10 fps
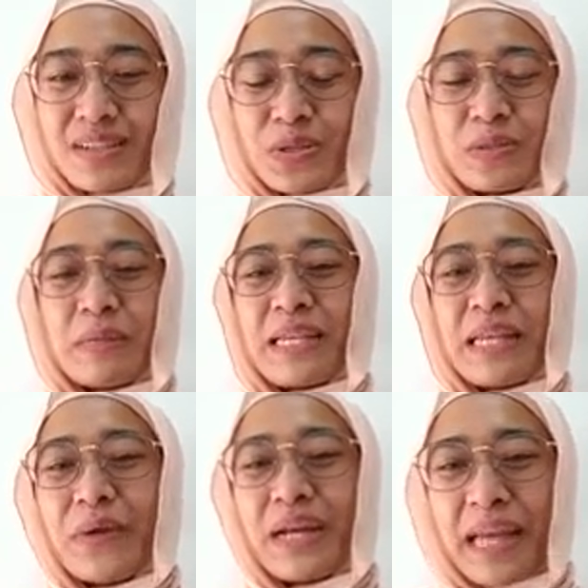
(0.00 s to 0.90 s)
so typically
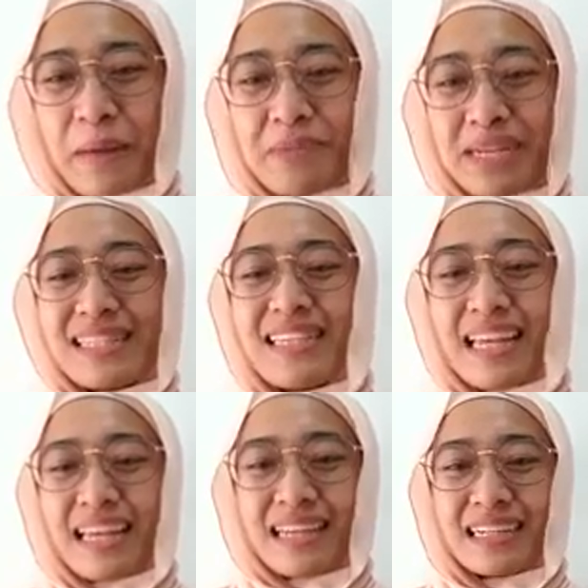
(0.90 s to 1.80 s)
what happens
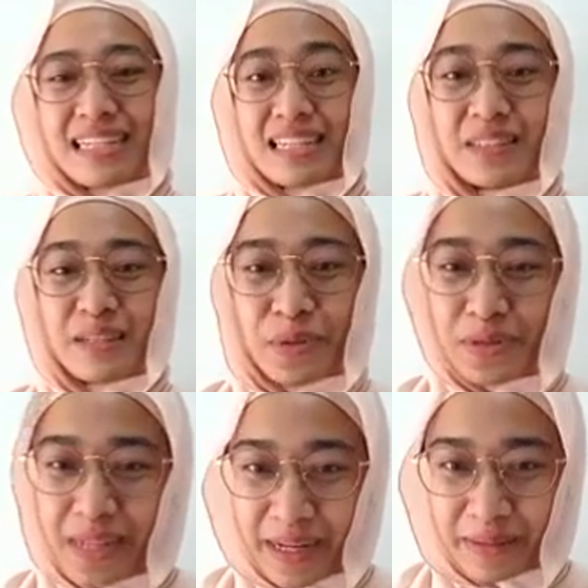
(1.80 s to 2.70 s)
in a consulting
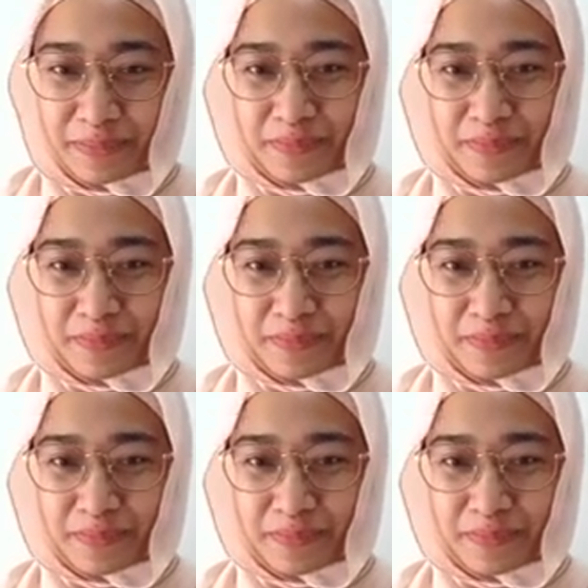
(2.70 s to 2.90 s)
project,